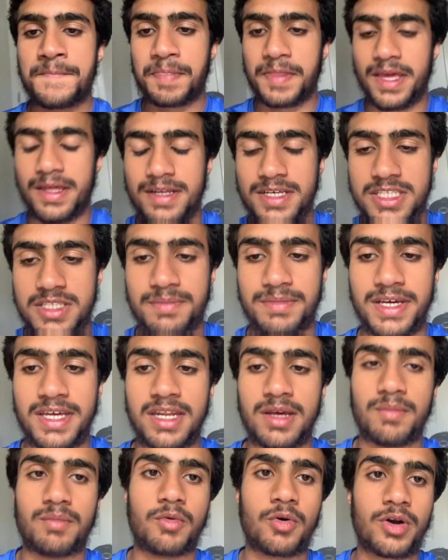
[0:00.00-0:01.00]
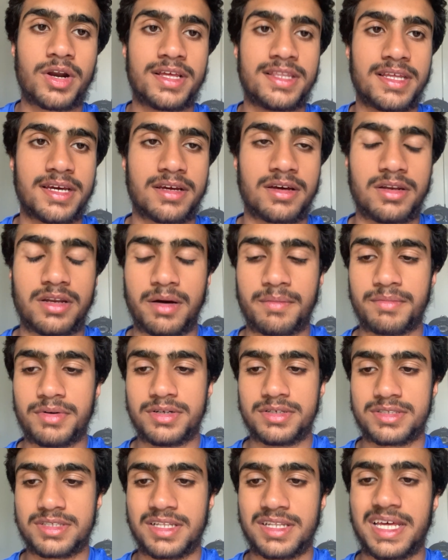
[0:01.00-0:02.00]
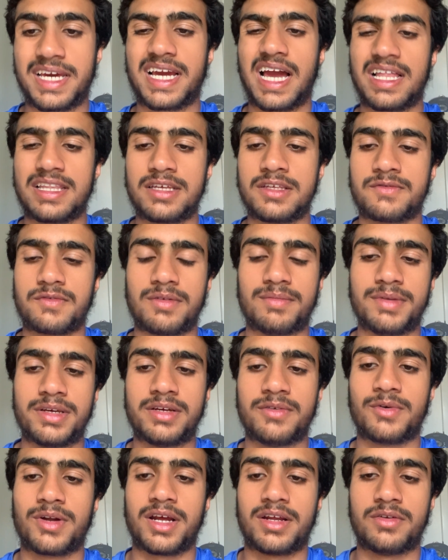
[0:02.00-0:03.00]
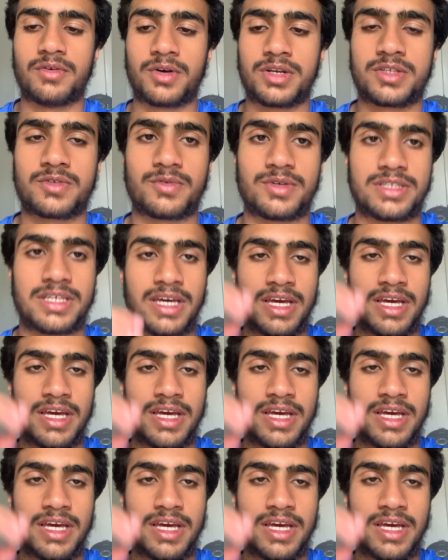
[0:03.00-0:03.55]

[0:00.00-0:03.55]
and you explain it more in like a numbers, like, at least for me, what I noticed was